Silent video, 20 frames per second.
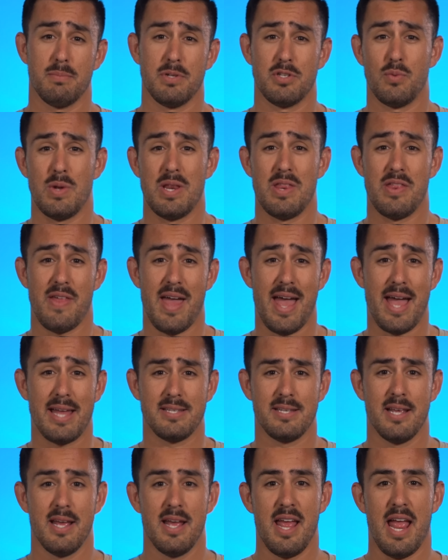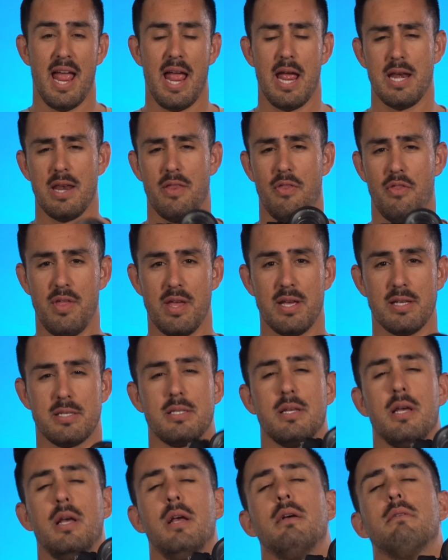between that and
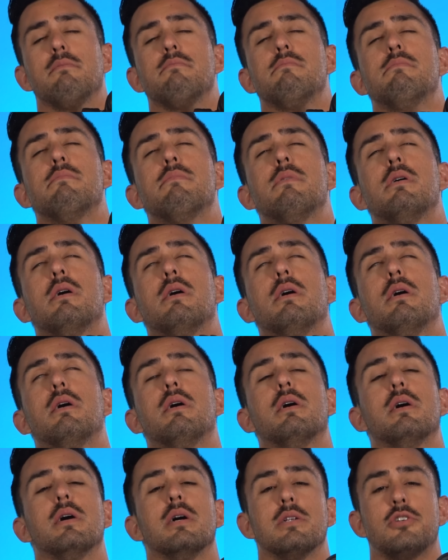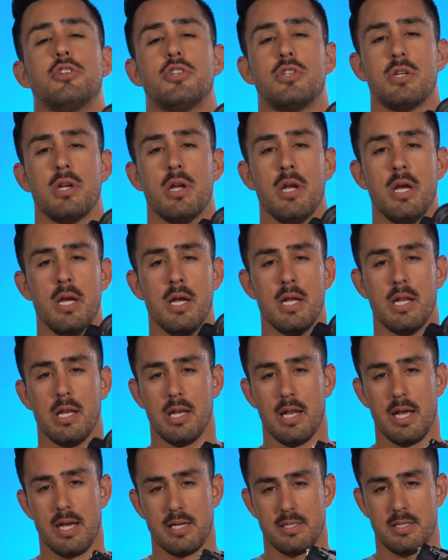this much
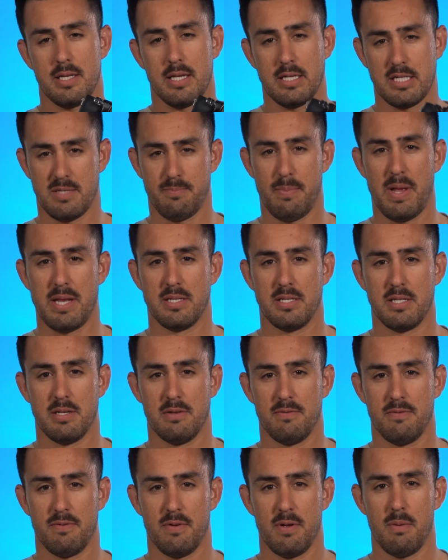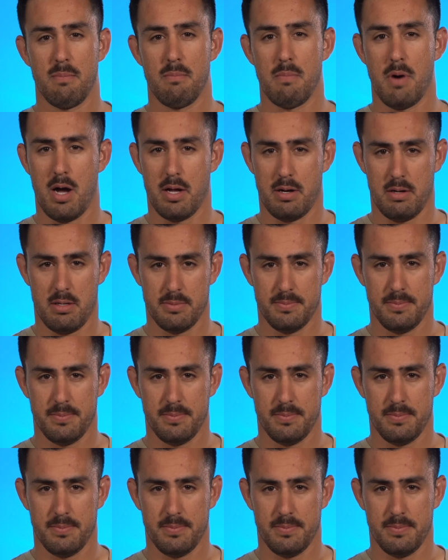less expensive model.